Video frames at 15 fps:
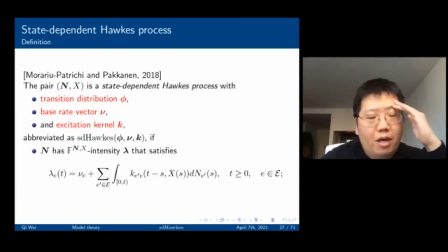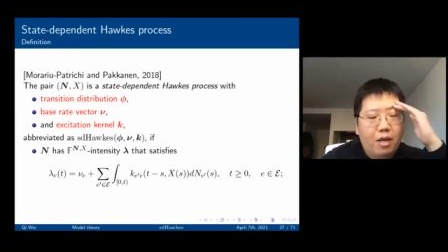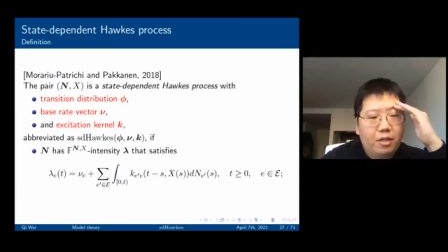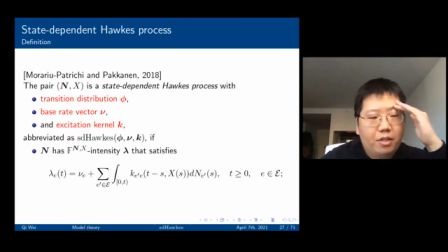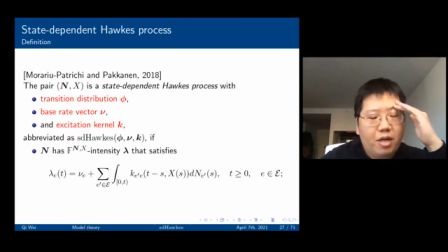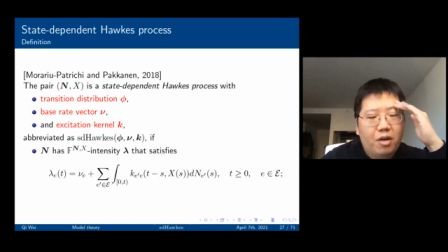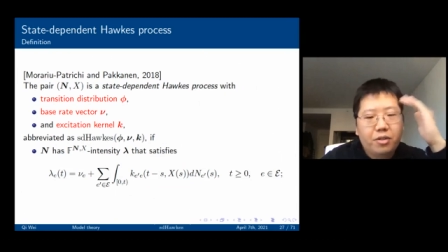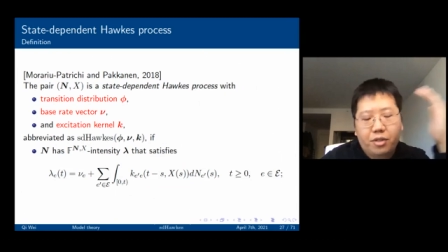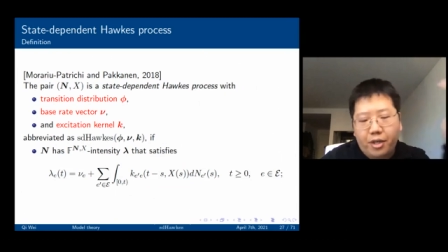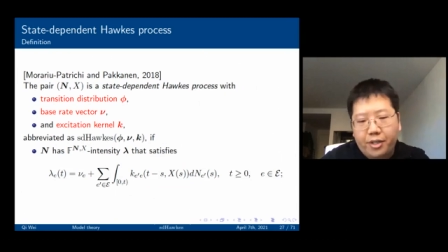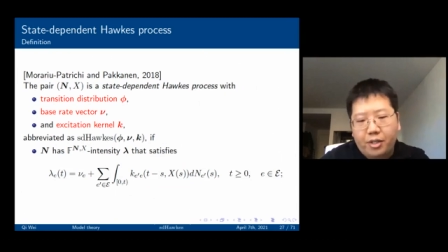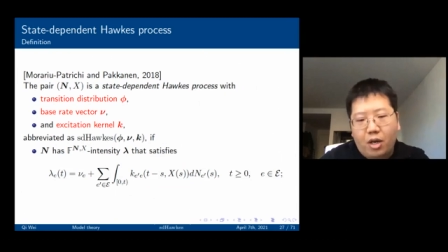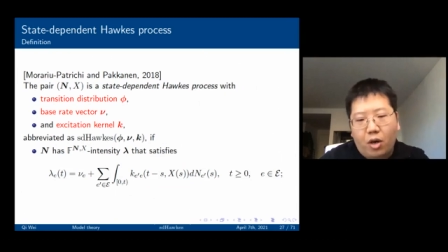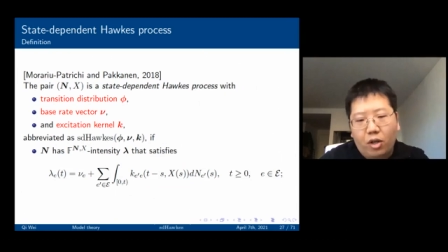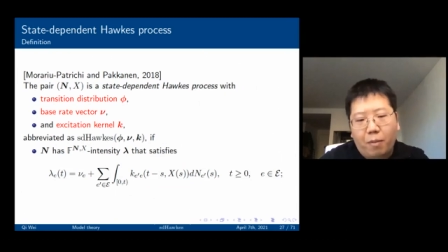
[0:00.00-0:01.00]
The answer is
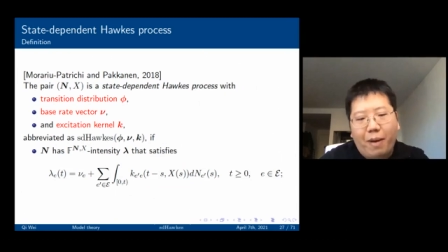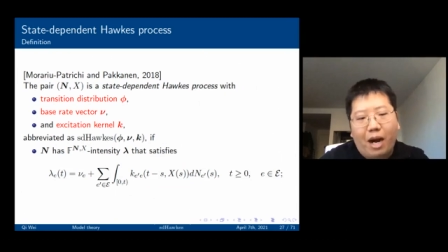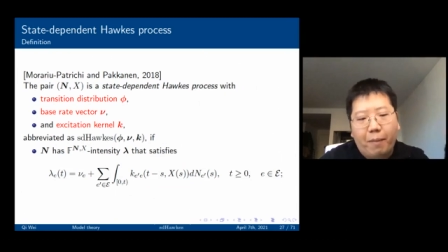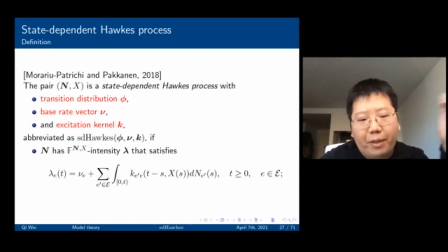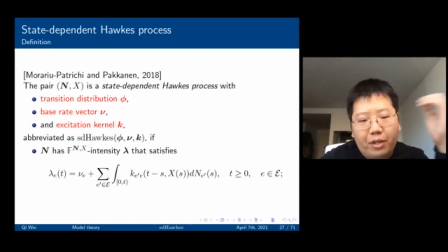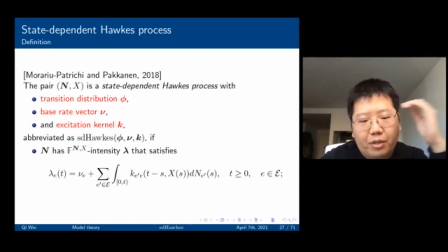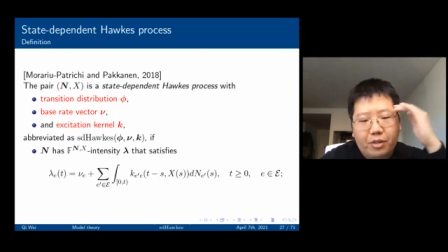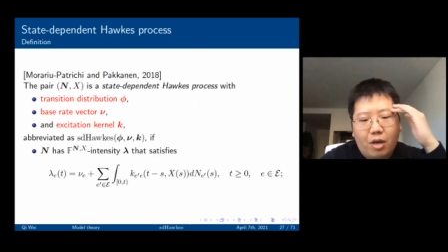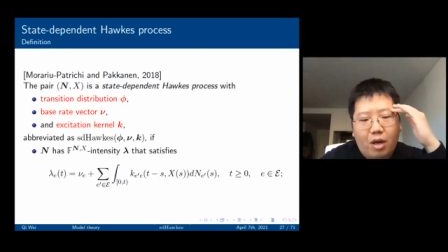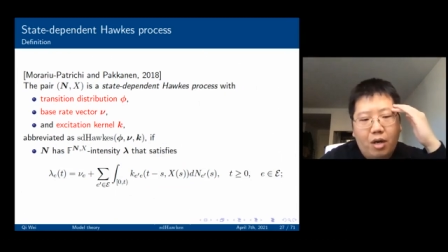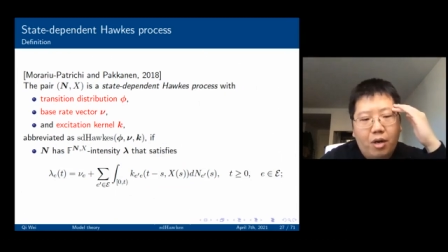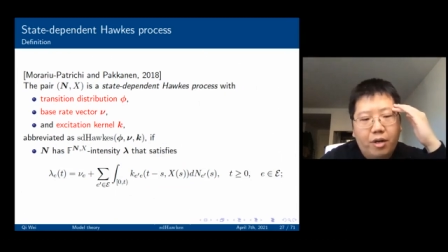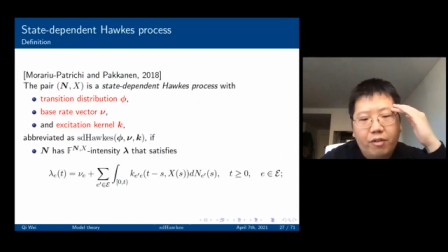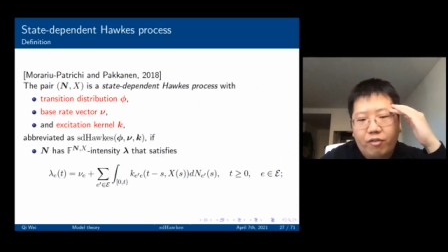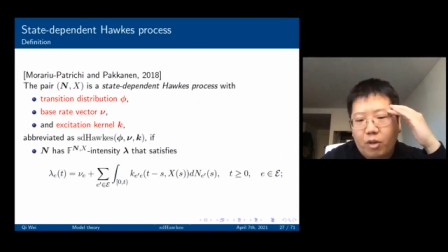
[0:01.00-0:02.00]
all the parameters are
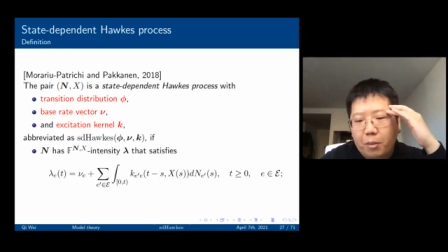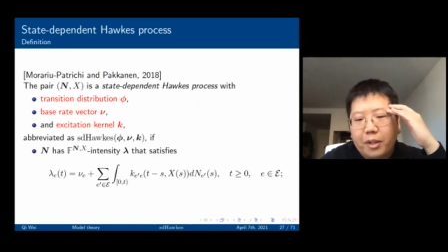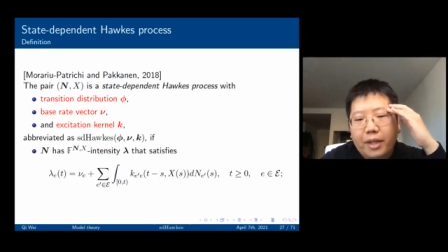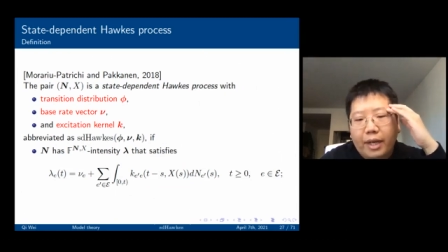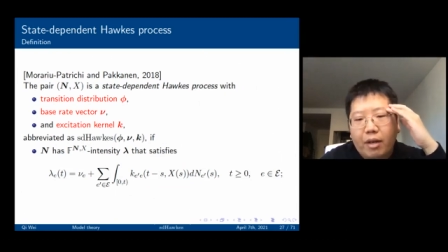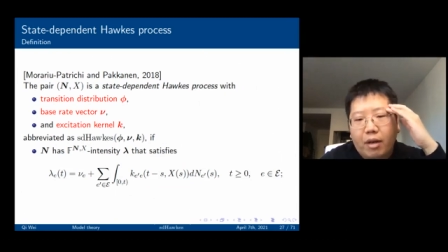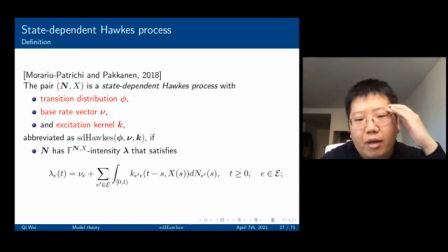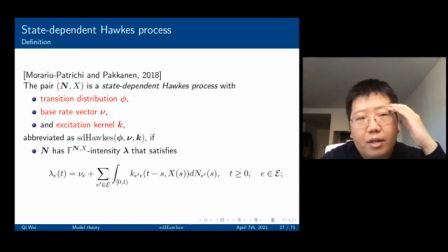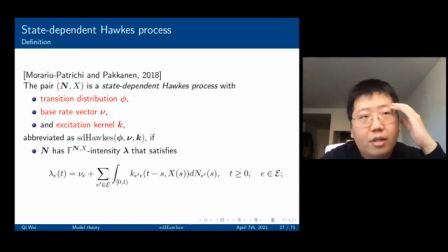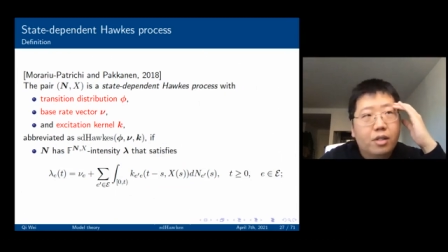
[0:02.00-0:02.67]
learned from the data.